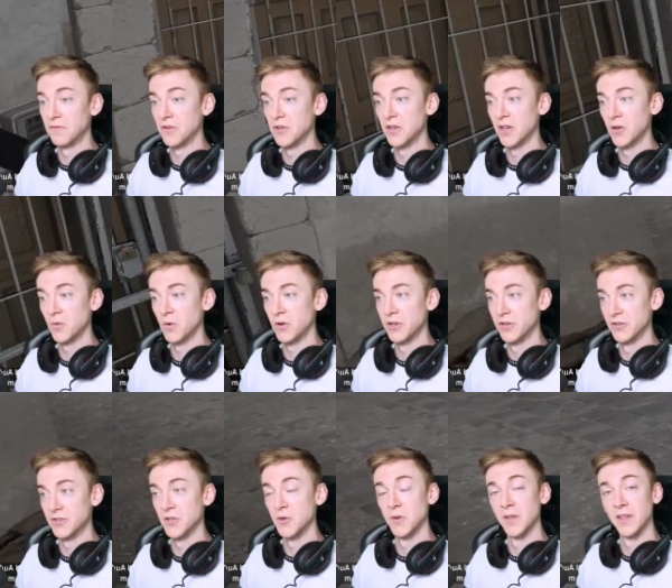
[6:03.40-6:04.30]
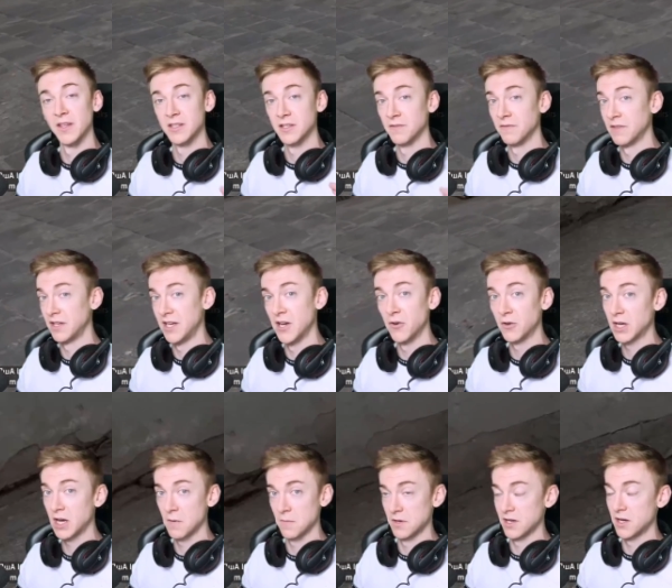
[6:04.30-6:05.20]
if you know what you're doing. There's a video
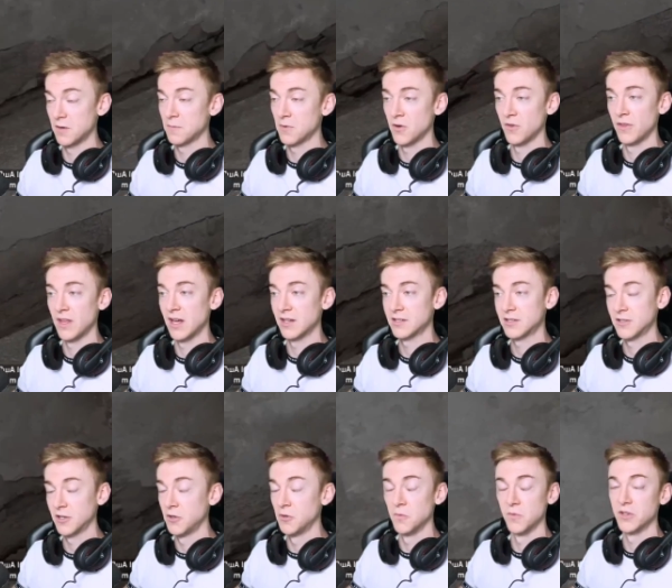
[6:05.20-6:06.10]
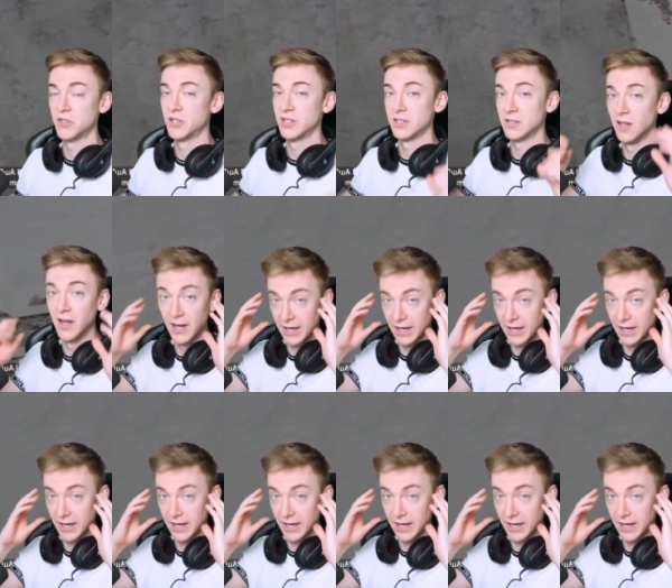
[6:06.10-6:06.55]
coming up on that soon, which is